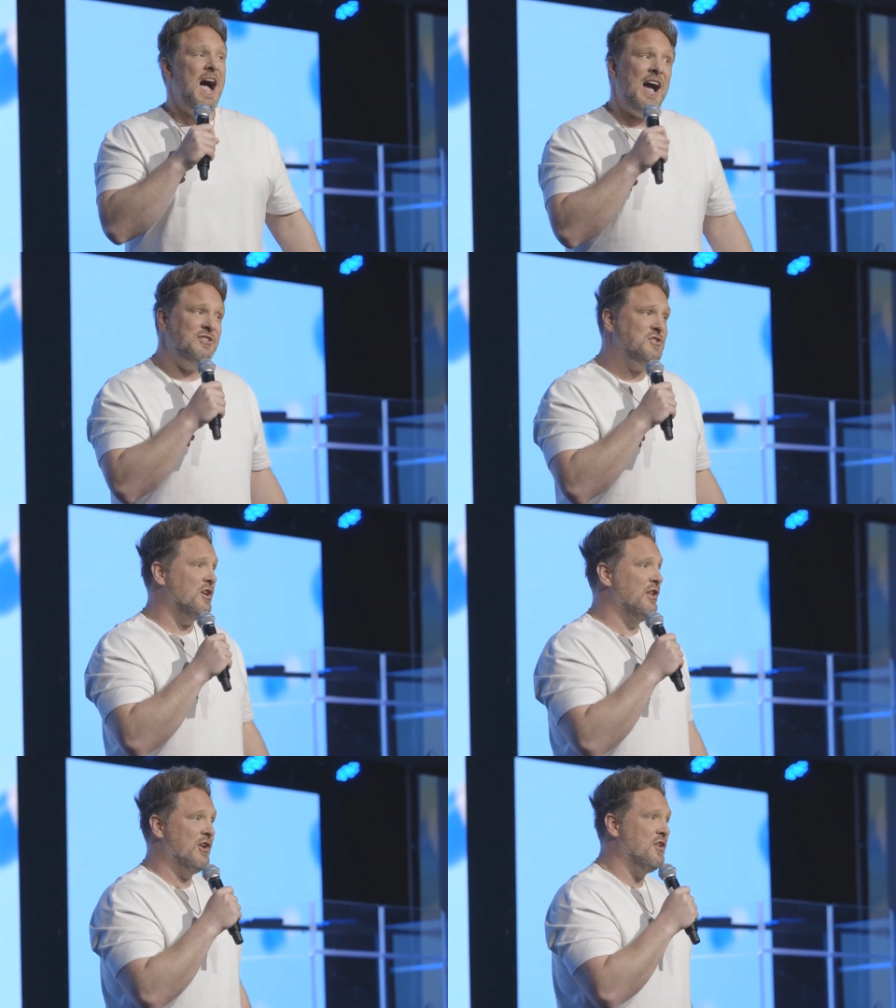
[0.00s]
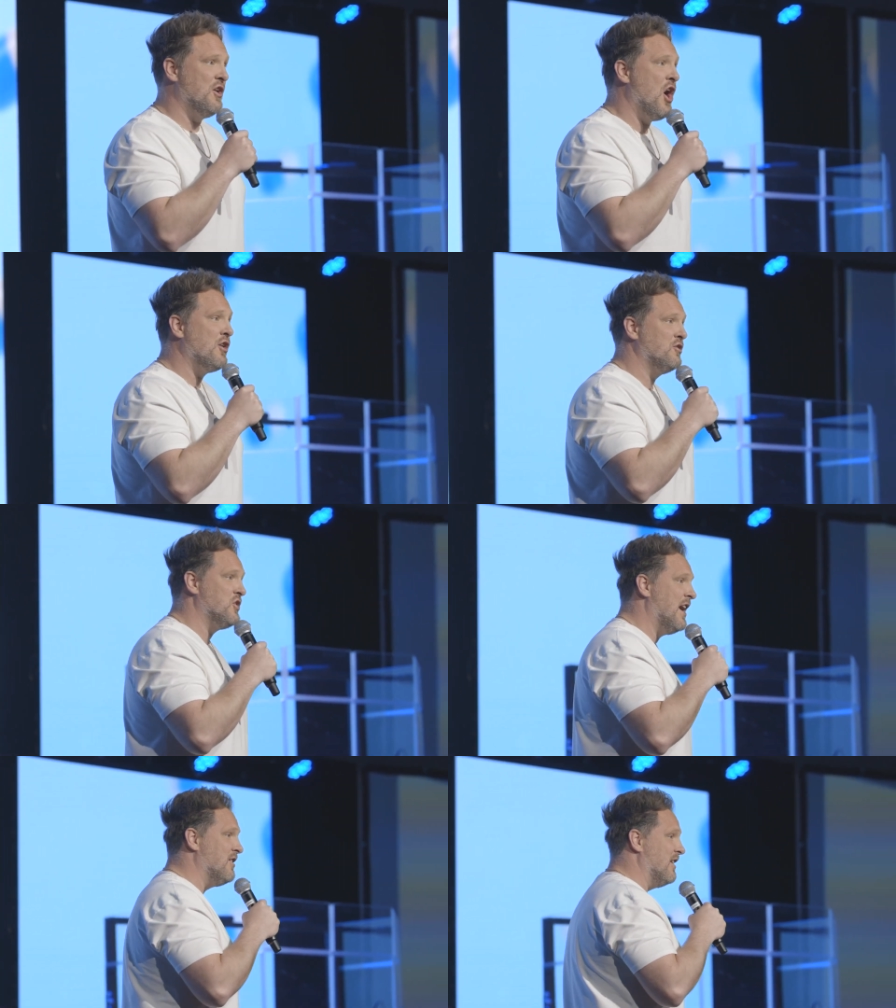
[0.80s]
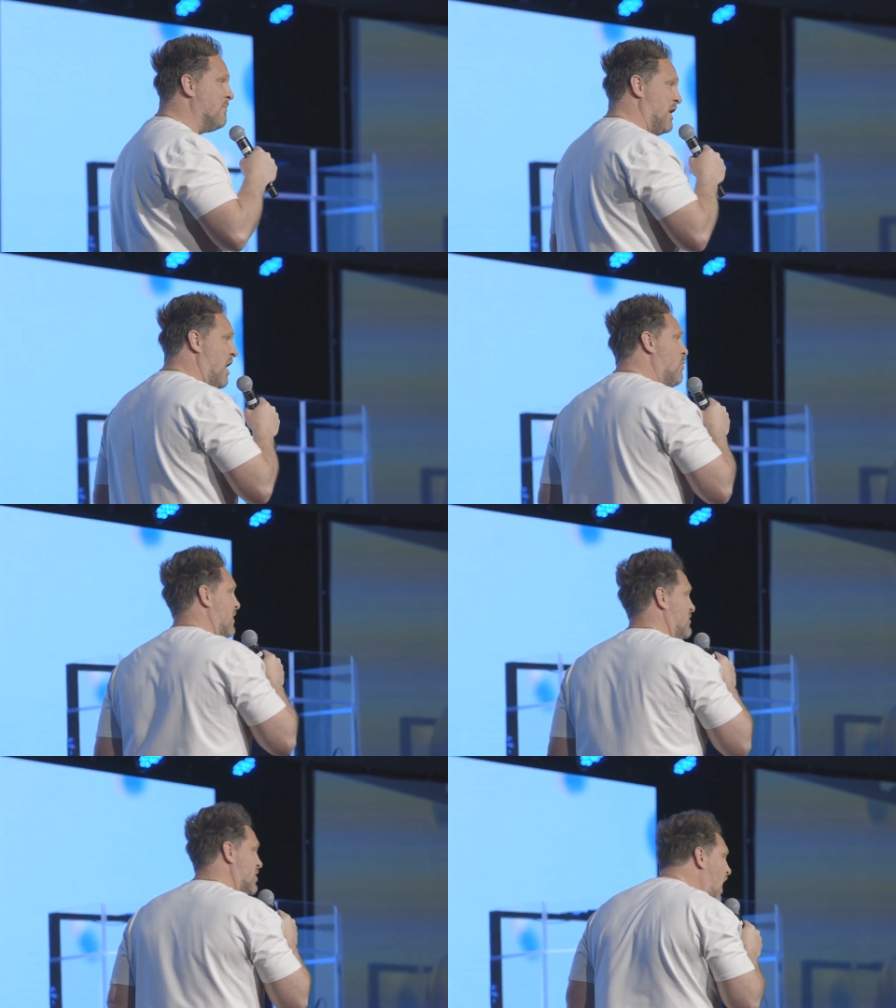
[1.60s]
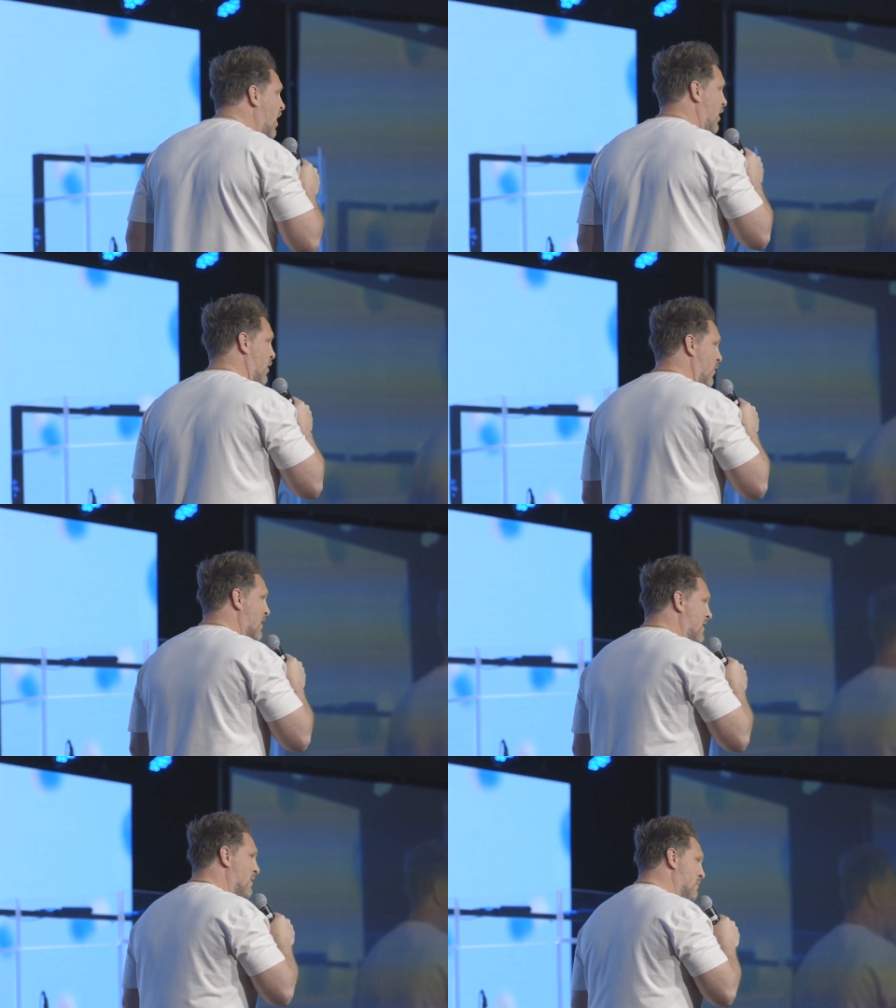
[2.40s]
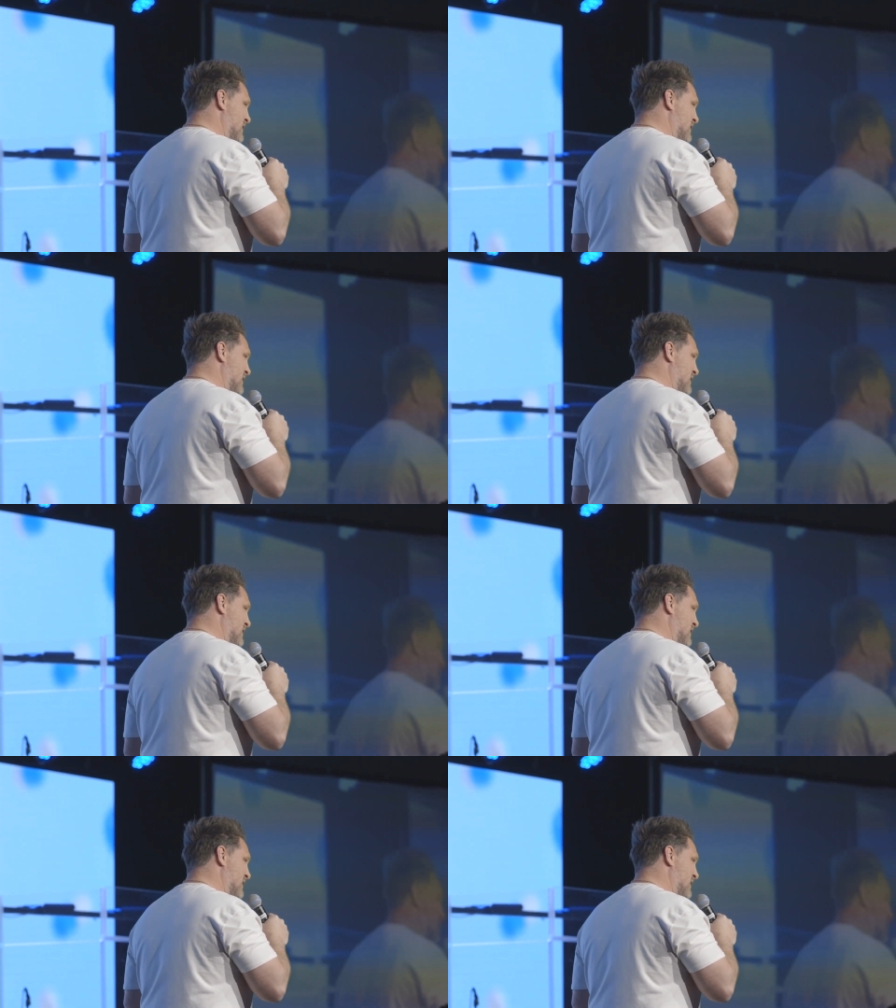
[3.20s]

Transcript: I started looking on Auto Trader and I'm like, I want a Tahoe. I'll be